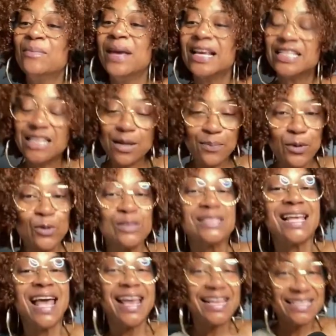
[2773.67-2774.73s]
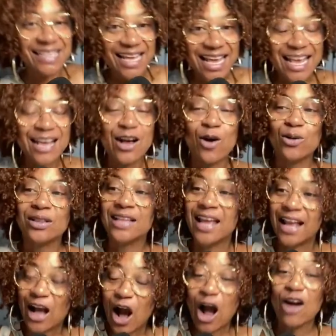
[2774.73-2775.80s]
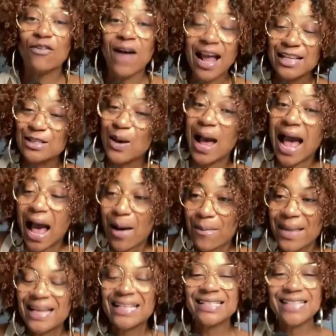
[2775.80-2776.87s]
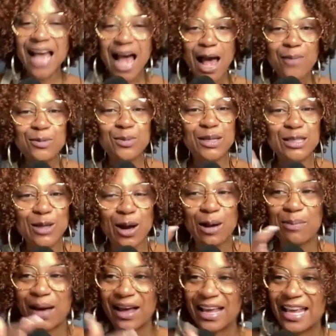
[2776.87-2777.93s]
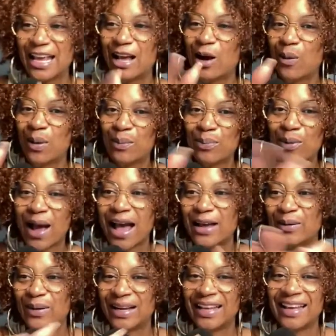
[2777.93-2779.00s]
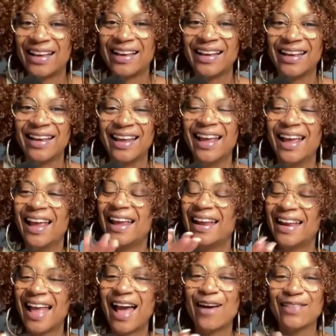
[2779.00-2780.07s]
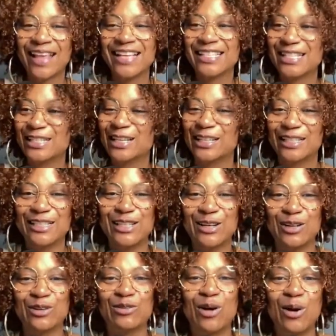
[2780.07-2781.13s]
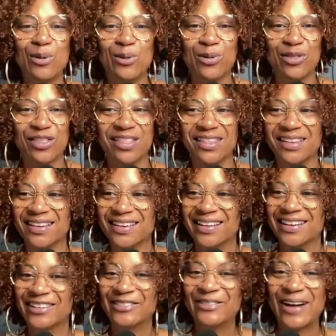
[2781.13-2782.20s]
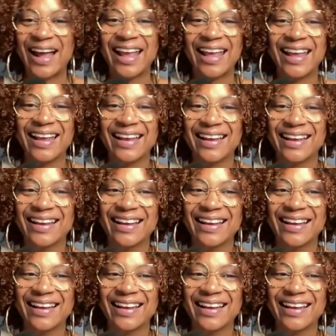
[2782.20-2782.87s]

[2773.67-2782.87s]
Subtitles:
Mishi Boo said it's an ego thing. All right, so how many times we talk about ego and pride on here and how that stunts your growth, right?